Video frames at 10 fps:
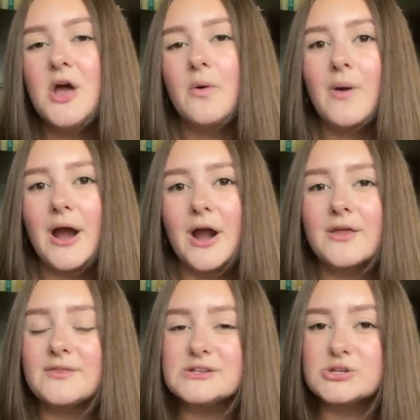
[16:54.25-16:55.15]

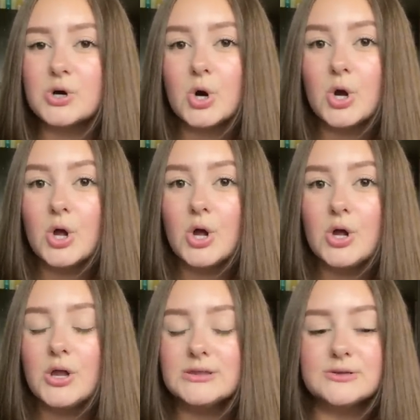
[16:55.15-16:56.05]
where this
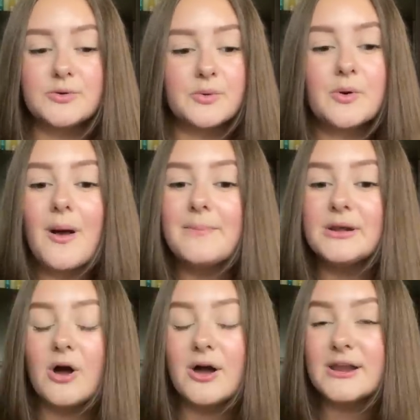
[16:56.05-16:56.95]
girl grew up in
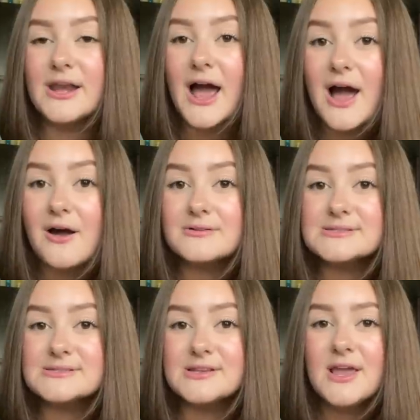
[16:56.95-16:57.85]
a haunted
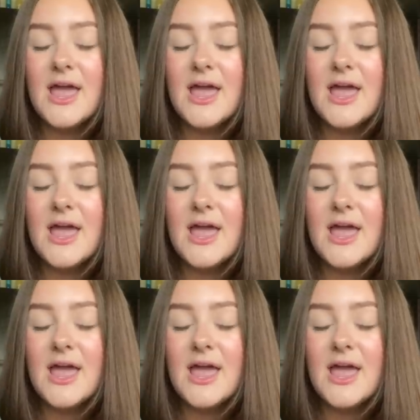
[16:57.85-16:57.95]
house.